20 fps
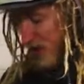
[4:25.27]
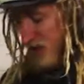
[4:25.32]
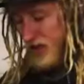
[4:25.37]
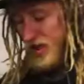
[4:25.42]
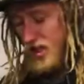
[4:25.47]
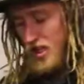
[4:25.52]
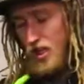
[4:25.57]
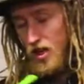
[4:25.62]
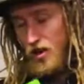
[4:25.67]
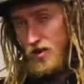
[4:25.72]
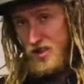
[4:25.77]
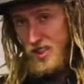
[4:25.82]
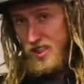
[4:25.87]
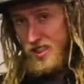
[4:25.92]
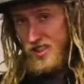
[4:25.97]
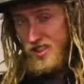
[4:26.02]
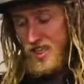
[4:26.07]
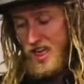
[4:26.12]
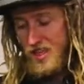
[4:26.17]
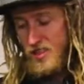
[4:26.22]
can lower
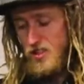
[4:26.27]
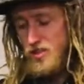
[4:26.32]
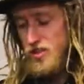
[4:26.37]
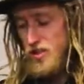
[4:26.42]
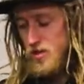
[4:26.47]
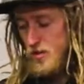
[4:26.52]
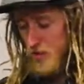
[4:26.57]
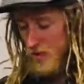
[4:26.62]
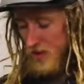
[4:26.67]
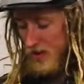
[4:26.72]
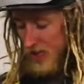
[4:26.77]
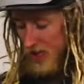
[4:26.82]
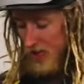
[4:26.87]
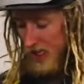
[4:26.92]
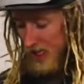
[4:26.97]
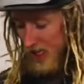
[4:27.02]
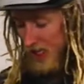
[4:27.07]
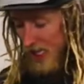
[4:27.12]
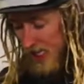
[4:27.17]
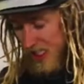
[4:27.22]
this down to them,
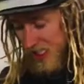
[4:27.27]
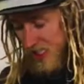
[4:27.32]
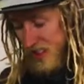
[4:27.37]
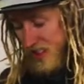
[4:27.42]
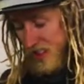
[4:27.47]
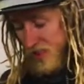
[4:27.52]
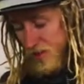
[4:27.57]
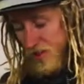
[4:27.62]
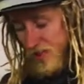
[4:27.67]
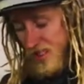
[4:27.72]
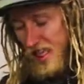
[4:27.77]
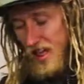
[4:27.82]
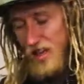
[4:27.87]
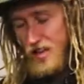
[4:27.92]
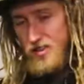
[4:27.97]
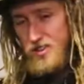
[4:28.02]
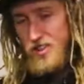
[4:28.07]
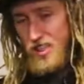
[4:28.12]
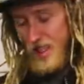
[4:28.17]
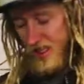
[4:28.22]
connect it to
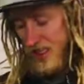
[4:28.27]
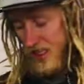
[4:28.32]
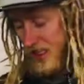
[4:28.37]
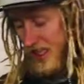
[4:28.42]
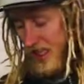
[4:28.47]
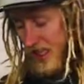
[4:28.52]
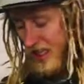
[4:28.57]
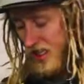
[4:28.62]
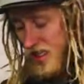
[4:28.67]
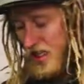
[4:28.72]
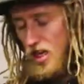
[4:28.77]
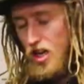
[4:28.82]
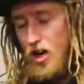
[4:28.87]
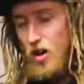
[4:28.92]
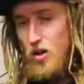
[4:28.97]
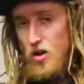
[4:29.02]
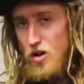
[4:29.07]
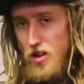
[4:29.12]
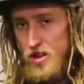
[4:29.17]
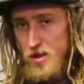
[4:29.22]
themselves, and then they can
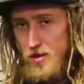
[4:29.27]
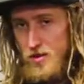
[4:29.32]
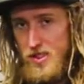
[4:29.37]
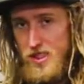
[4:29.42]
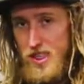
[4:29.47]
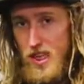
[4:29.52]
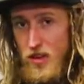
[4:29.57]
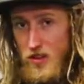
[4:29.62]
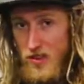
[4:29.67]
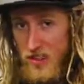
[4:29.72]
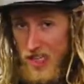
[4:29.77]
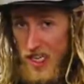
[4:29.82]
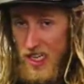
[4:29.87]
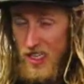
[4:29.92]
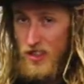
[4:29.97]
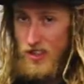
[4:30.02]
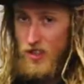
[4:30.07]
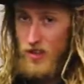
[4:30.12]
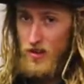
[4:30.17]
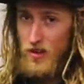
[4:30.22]
lower themselves
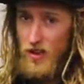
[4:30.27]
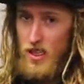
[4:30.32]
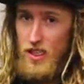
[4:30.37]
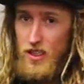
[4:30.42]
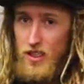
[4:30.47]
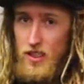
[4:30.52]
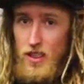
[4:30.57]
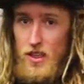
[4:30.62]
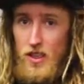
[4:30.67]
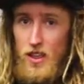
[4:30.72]
down to the ground.